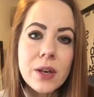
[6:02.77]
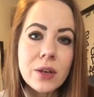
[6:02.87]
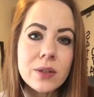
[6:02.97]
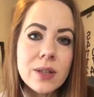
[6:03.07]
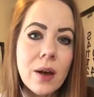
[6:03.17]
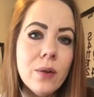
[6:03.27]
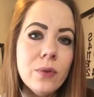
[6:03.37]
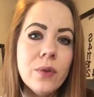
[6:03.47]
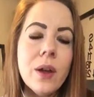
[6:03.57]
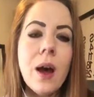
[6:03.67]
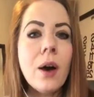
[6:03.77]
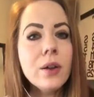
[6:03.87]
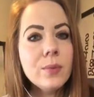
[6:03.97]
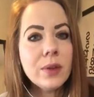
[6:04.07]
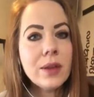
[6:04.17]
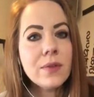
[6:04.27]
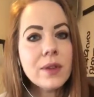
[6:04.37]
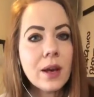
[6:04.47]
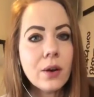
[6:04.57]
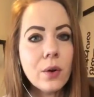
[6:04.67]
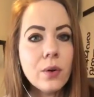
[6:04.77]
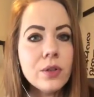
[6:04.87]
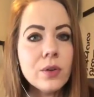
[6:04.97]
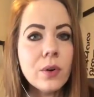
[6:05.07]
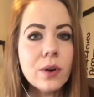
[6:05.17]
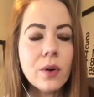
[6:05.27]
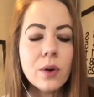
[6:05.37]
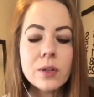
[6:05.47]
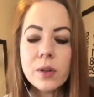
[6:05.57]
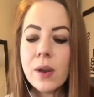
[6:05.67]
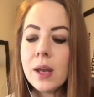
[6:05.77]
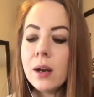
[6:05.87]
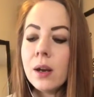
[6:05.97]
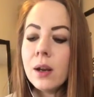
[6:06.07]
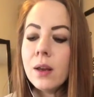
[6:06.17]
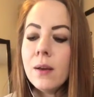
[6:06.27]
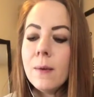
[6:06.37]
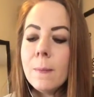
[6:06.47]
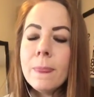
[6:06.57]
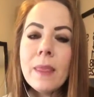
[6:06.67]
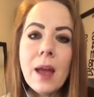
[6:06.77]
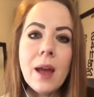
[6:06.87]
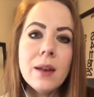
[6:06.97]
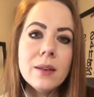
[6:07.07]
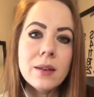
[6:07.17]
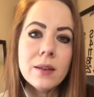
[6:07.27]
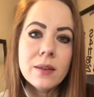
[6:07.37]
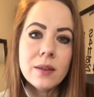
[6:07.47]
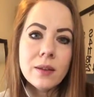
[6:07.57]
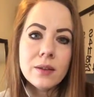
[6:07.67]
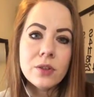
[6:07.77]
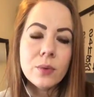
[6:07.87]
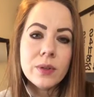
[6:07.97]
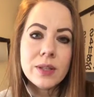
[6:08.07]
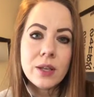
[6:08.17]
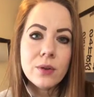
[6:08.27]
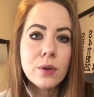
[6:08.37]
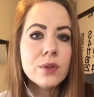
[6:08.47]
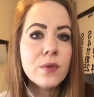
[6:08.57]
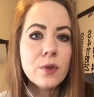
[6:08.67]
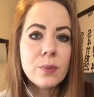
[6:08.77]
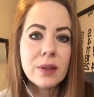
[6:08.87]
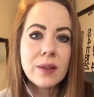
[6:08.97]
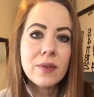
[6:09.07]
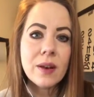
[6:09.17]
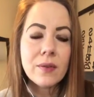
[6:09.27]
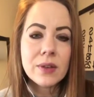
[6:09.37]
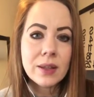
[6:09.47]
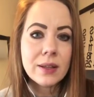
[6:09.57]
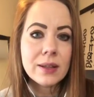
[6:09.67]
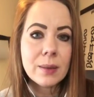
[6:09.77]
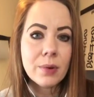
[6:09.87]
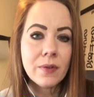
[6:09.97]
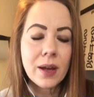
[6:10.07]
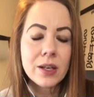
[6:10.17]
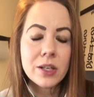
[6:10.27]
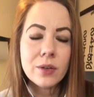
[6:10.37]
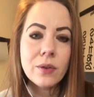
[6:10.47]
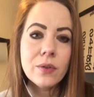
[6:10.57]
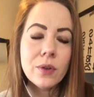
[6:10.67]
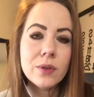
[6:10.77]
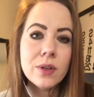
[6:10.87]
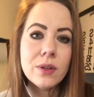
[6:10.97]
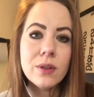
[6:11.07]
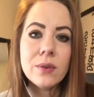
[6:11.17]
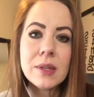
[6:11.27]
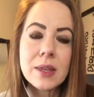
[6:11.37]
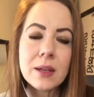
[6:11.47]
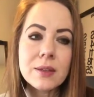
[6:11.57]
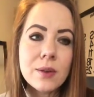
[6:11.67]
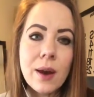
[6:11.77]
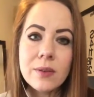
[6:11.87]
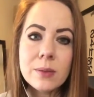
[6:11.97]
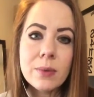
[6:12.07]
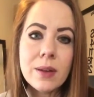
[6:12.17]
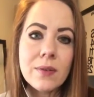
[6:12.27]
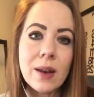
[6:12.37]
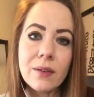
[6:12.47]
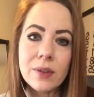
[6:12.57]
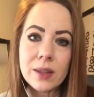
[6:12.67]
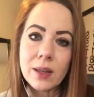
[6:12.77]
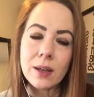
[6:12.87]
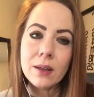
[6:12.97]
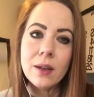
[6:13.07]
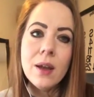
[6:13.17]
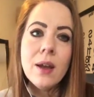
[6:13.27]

in yourself, how you believe in that coach or course creator, and the tools that you use if you believe in everything that they provide you. Those are the three things. You have to believe in everything.